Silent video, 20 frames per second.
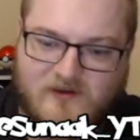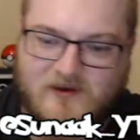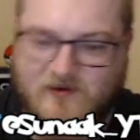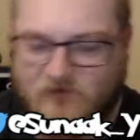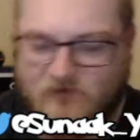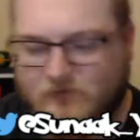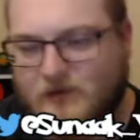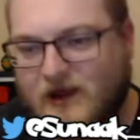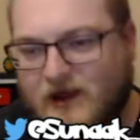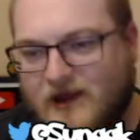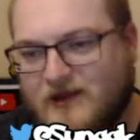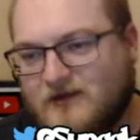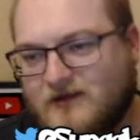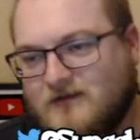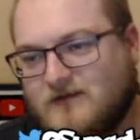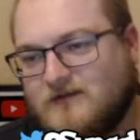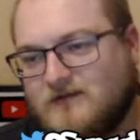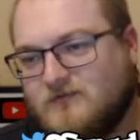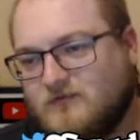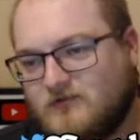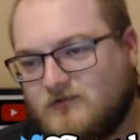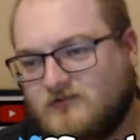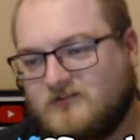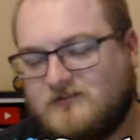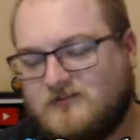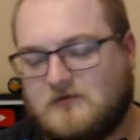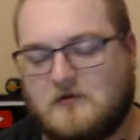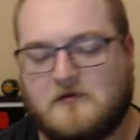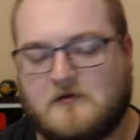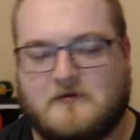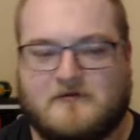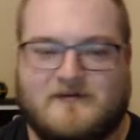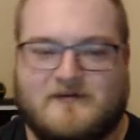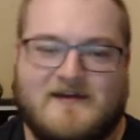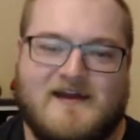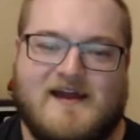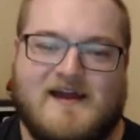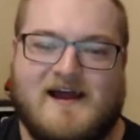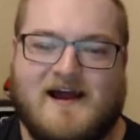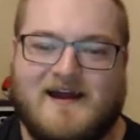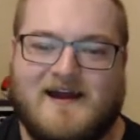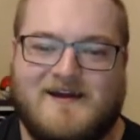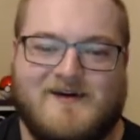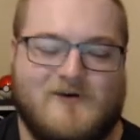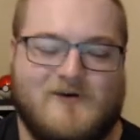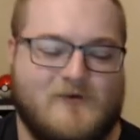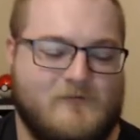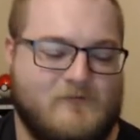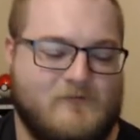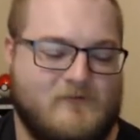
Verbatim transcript: Never mind just... I hope